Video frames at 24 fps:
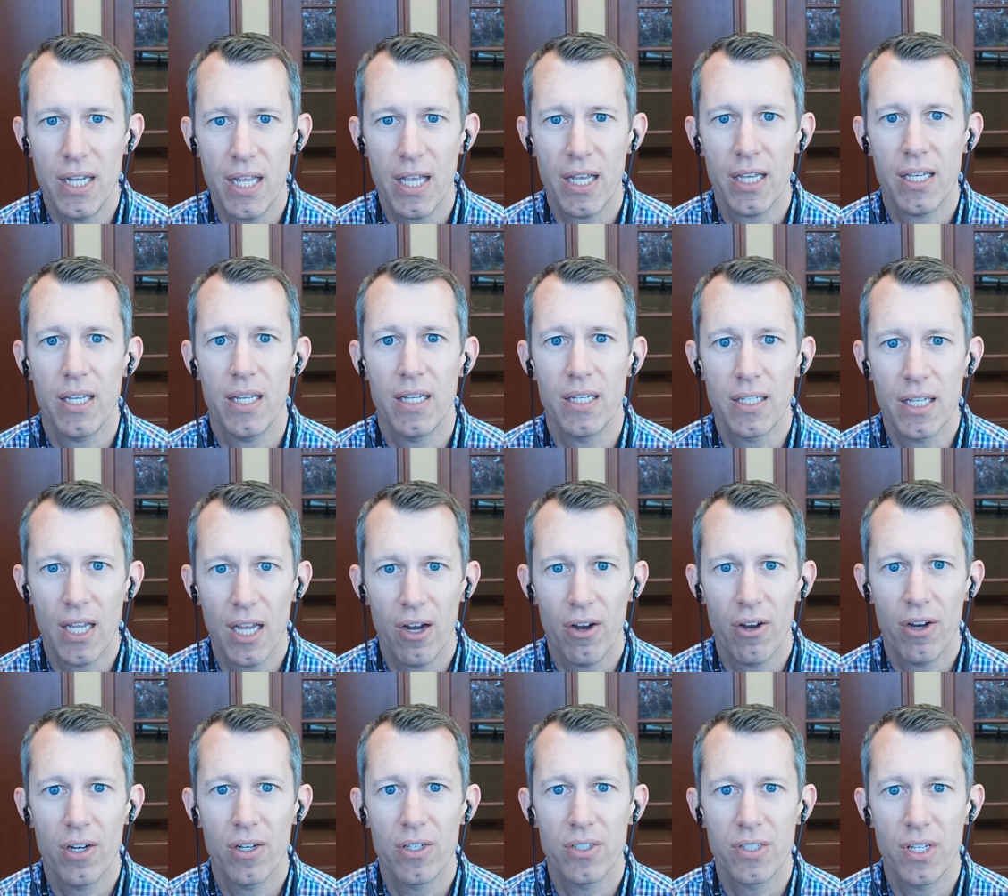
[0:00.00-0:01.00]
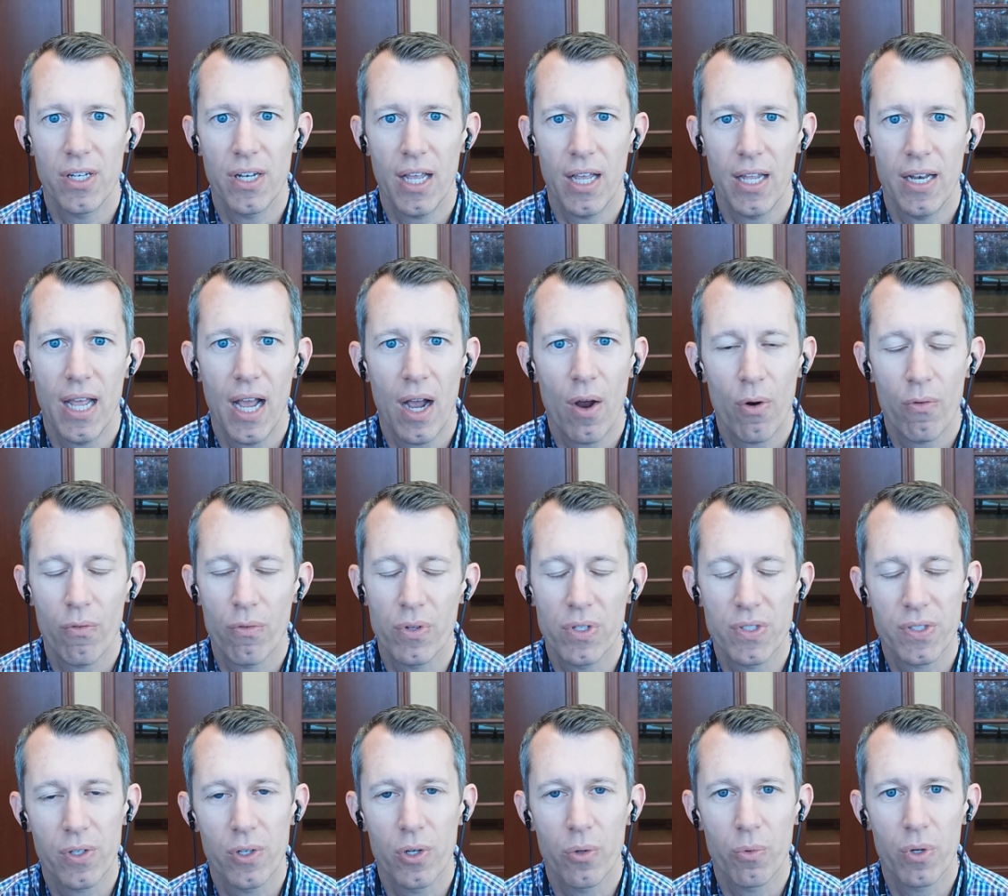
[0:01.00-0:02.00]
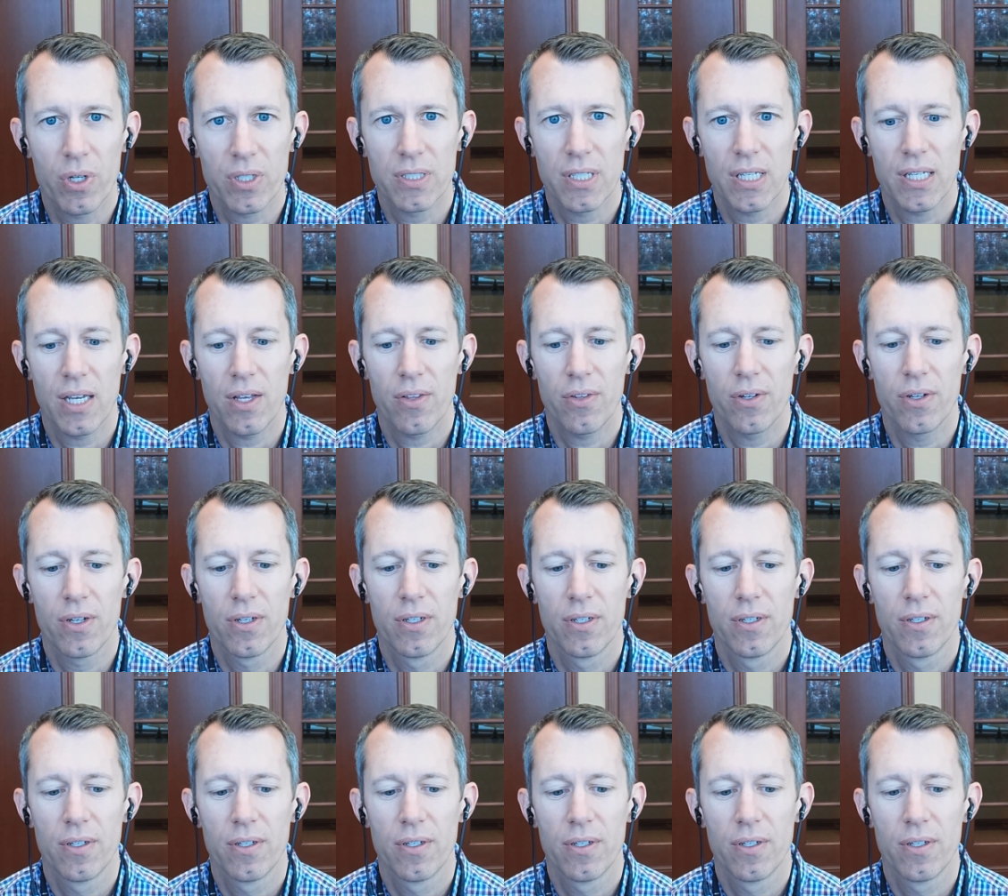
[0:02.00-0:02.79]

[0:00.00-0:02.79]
NIC and carriers and how everyone's going to work together?